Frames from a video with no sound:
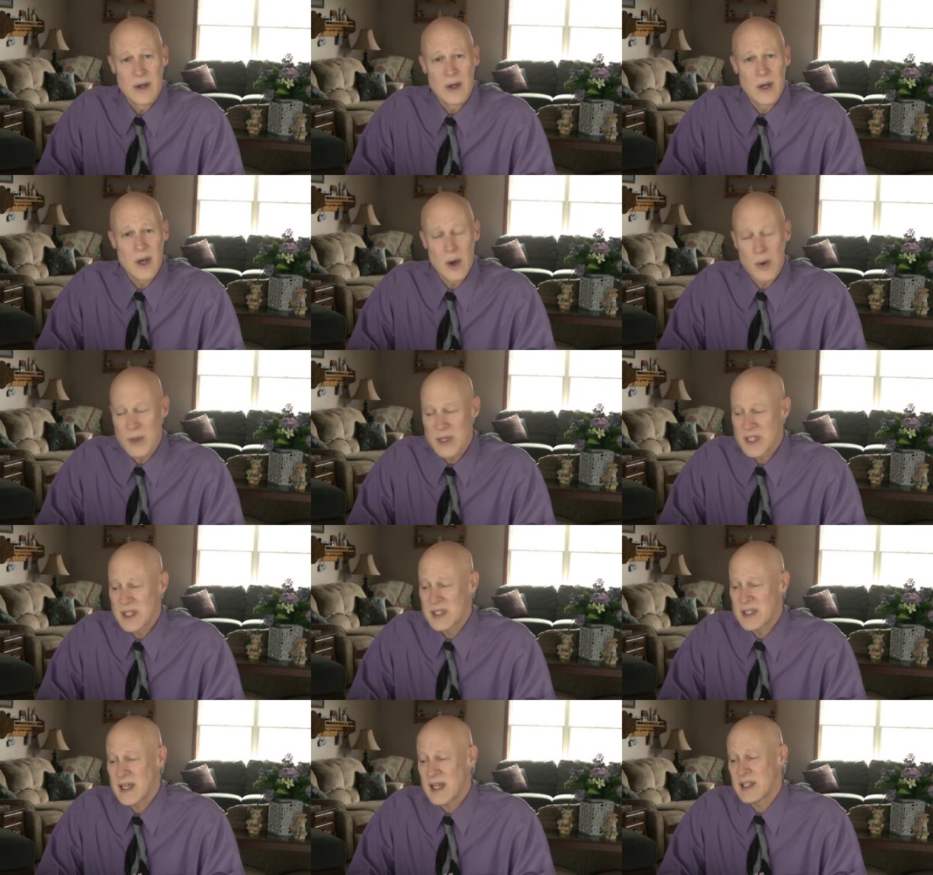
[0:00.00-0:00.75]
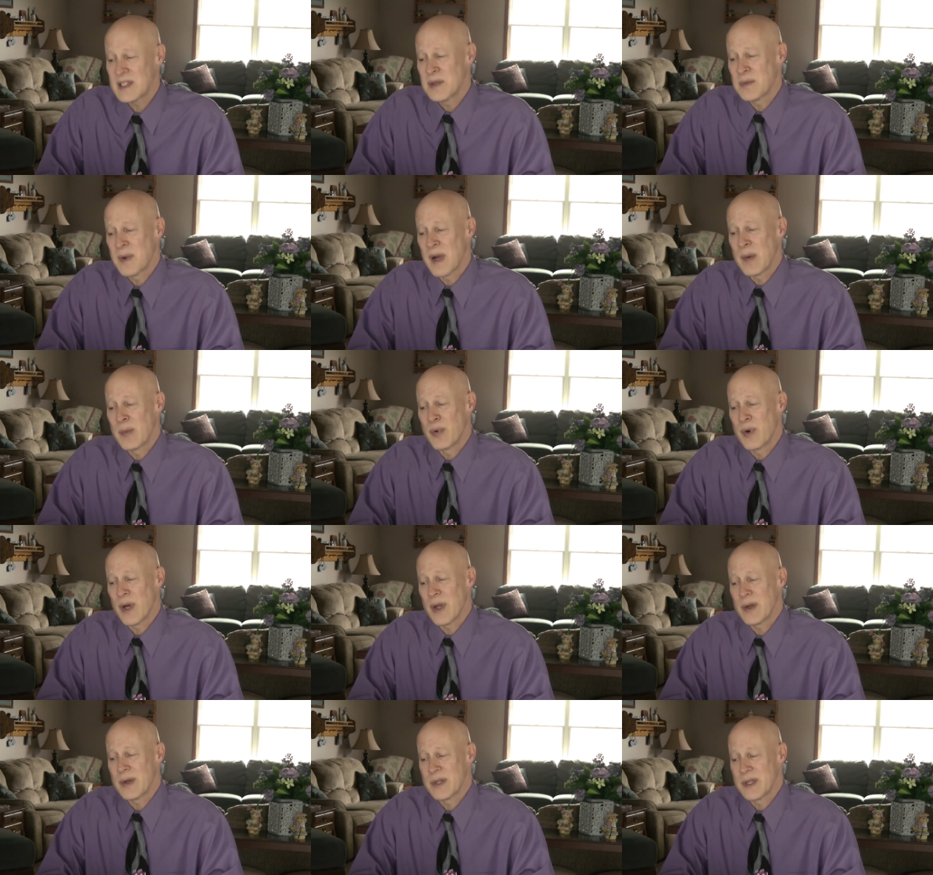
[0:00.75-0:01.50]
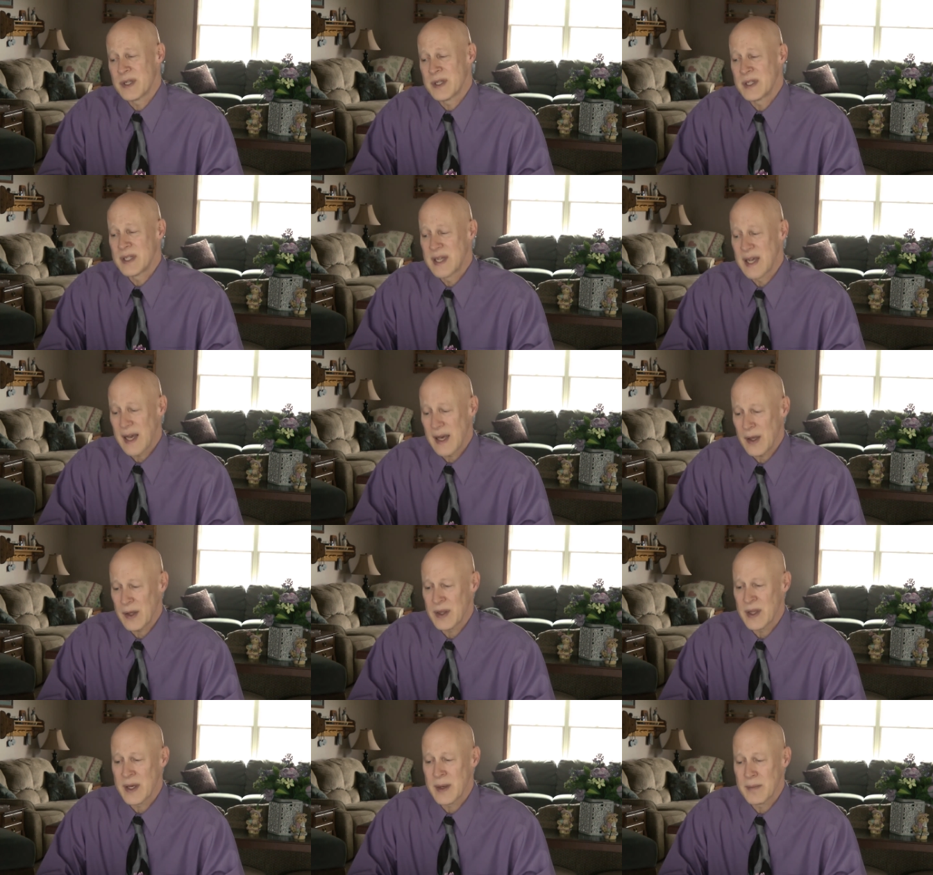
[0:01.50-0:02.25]
Go instead to my brothers and
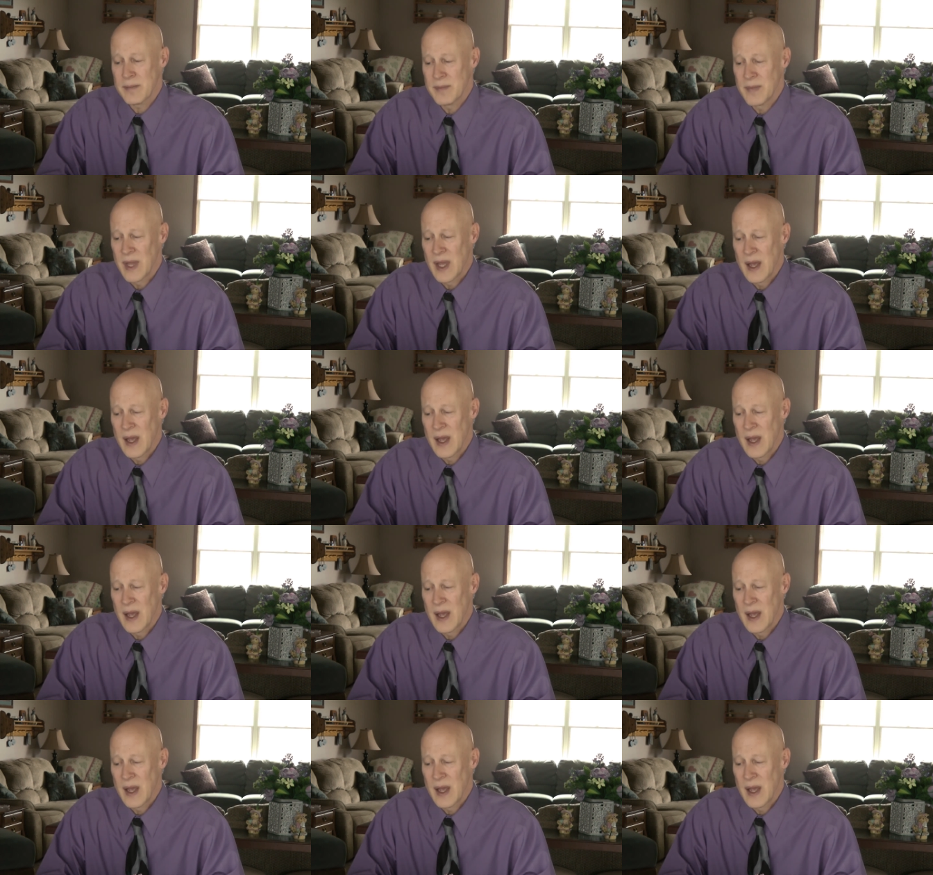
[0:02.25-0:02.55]
tell them,